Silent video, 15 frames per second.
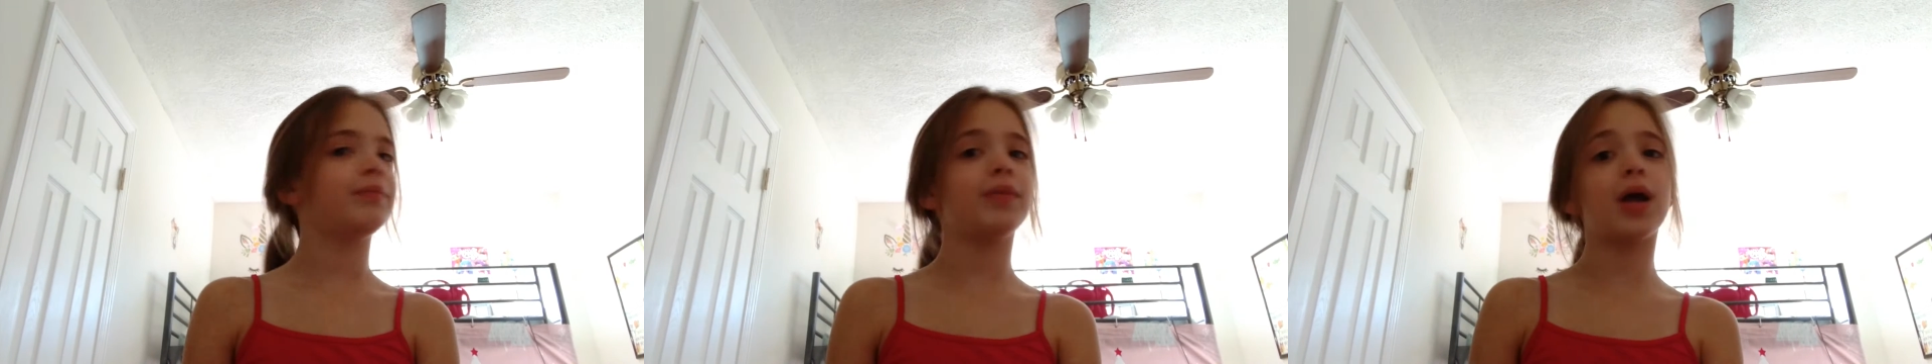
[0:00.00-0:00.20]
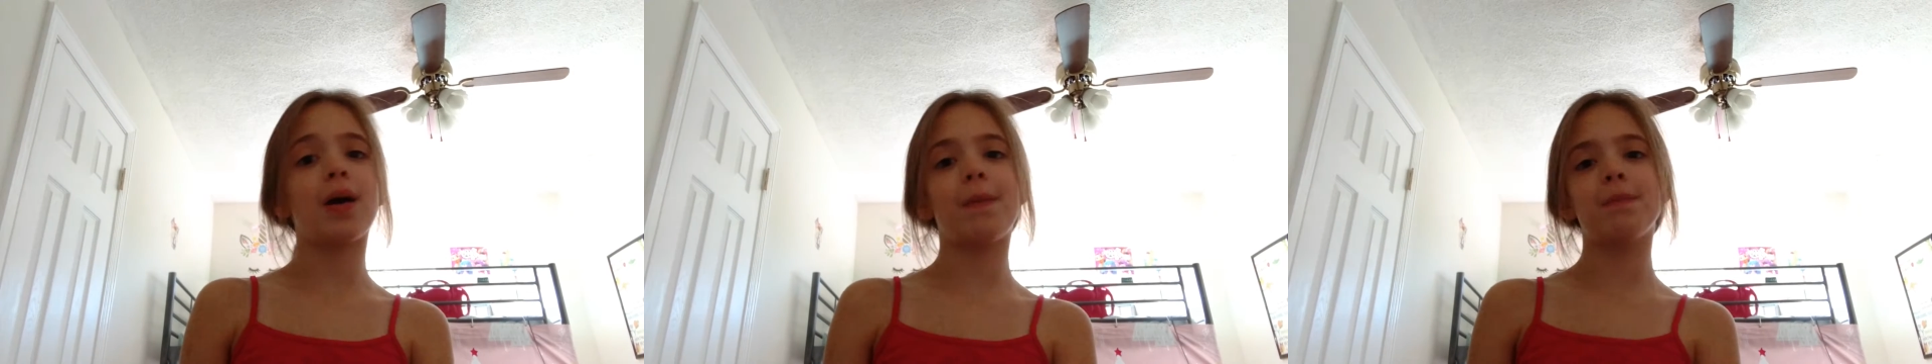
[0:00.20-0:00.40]

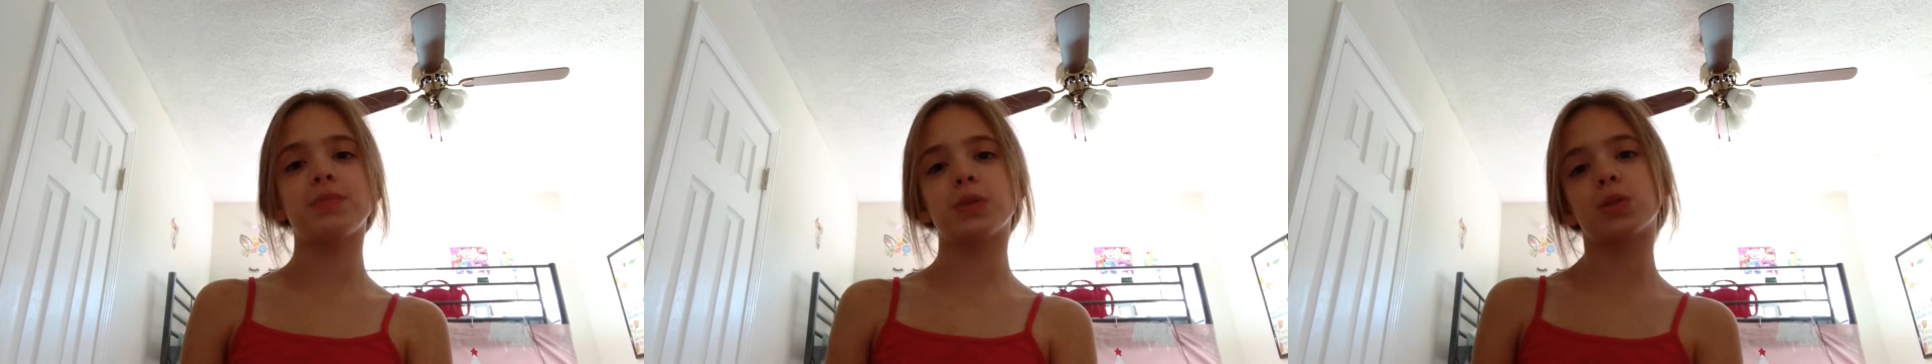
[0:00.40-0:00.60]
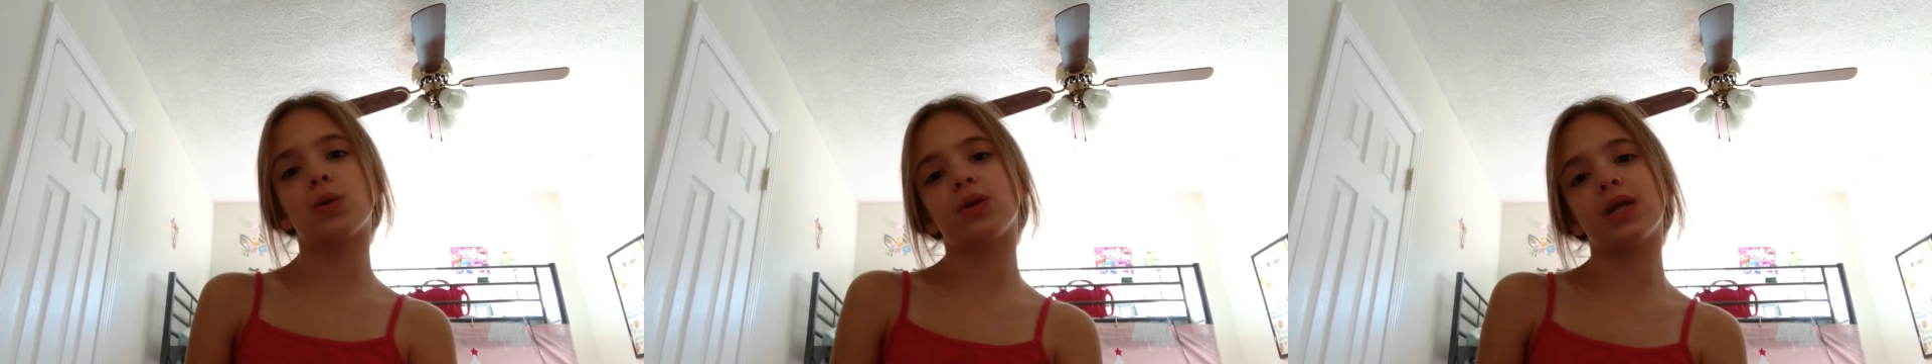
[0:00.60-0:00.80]
yeah,
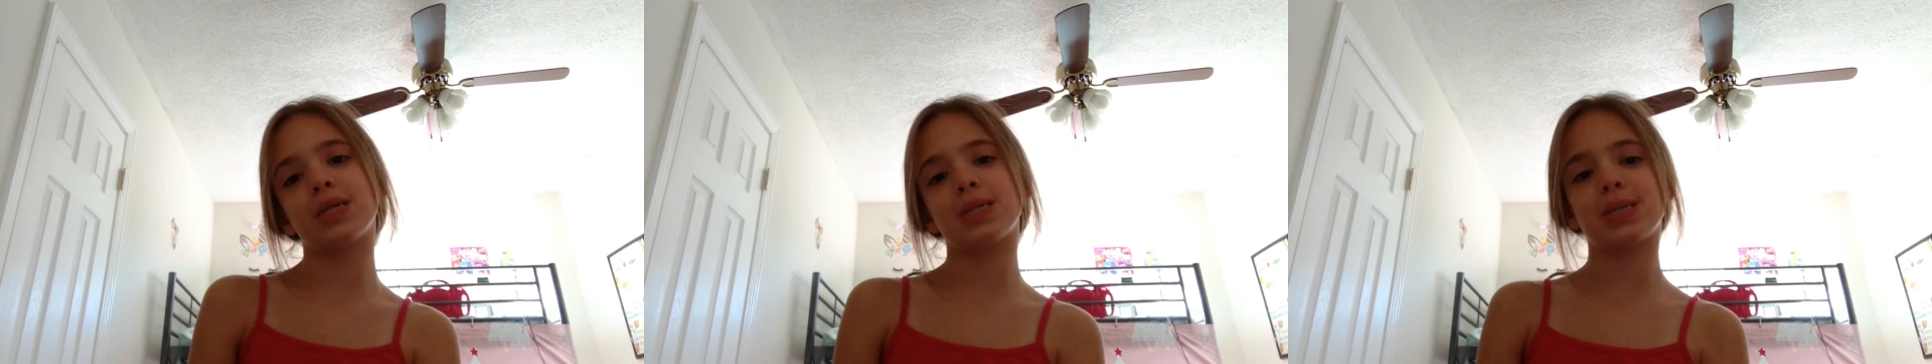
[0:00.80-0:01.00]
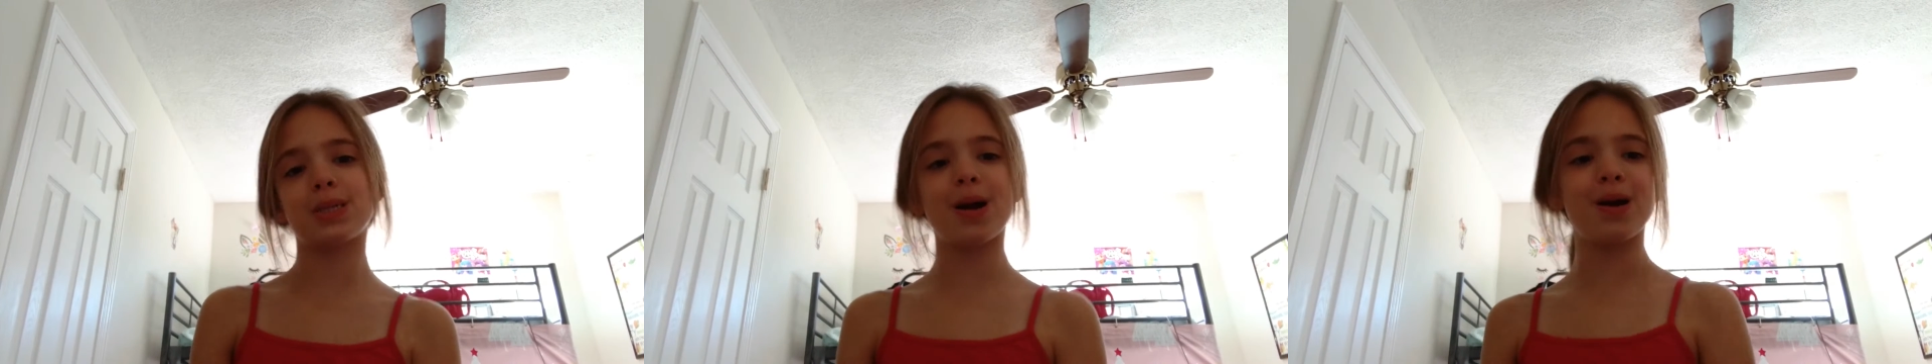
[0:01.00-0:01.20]
so
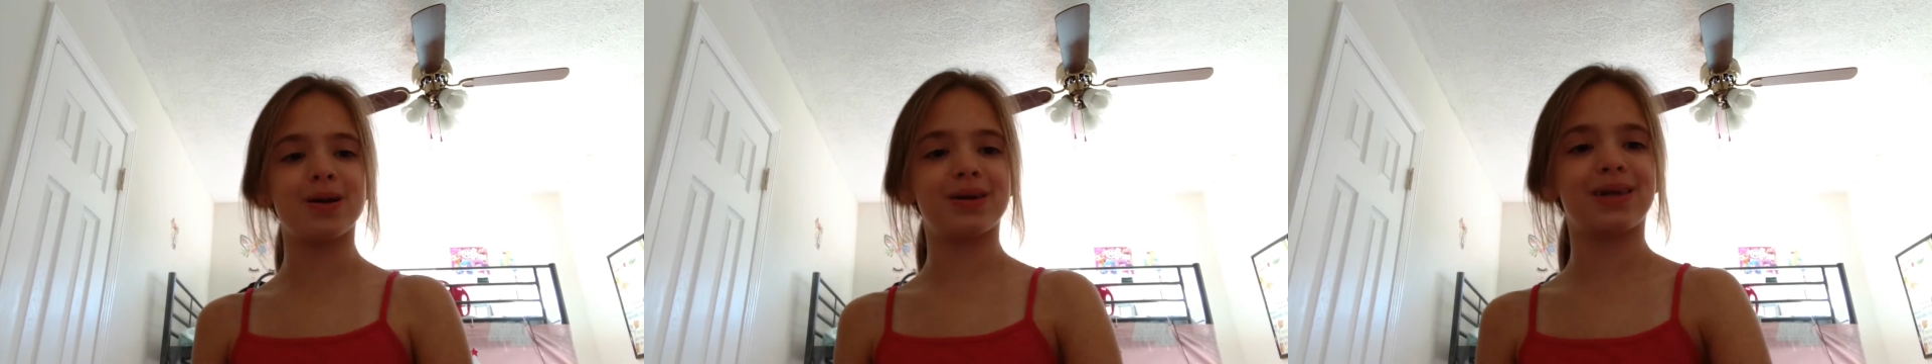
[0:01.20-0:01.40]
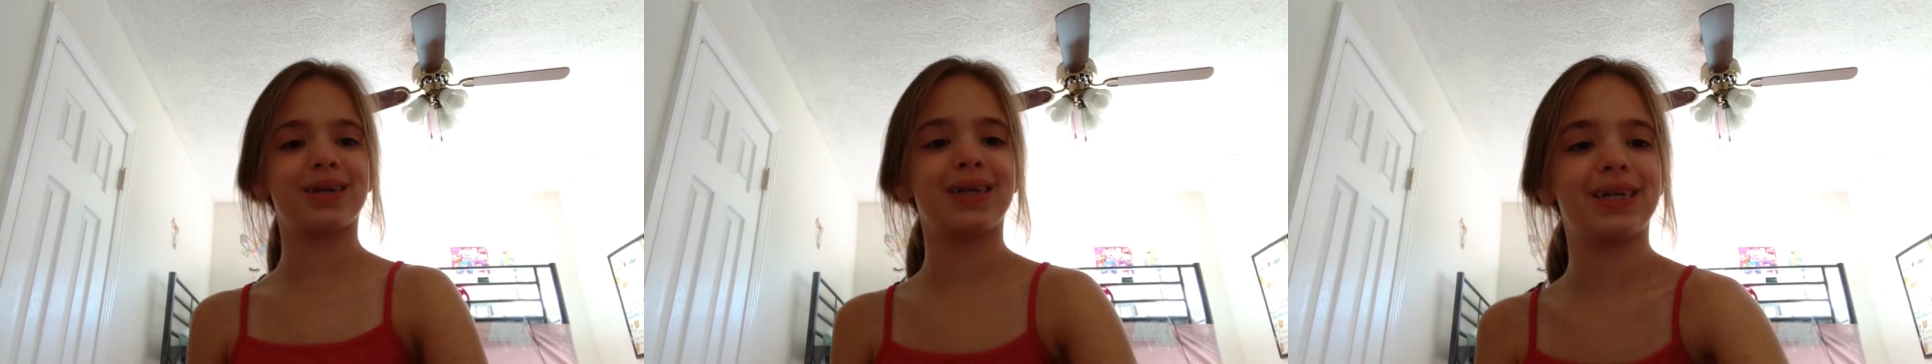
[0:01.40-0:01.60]
let's start.